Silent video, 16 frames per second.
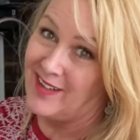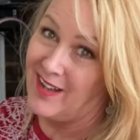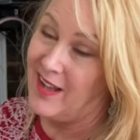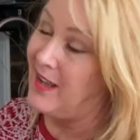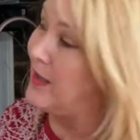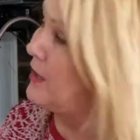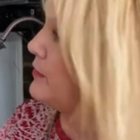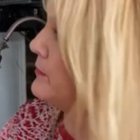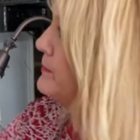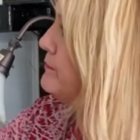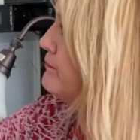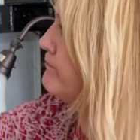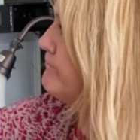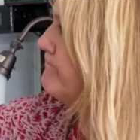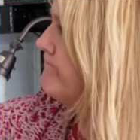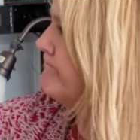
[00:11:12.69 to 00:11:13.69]

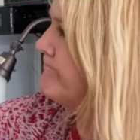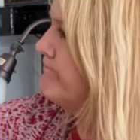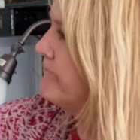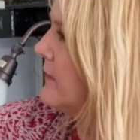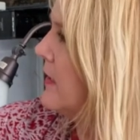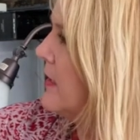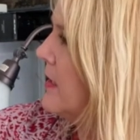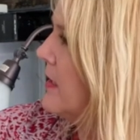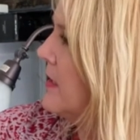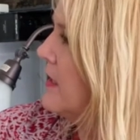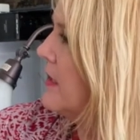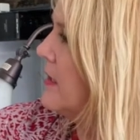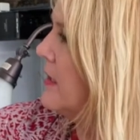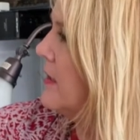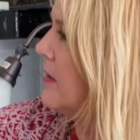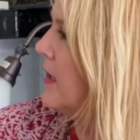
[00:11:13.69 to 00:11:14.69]

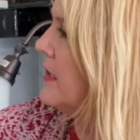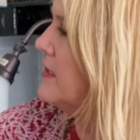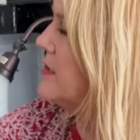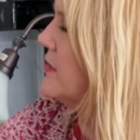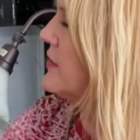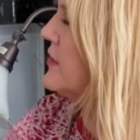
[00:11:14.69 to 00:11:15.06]
I just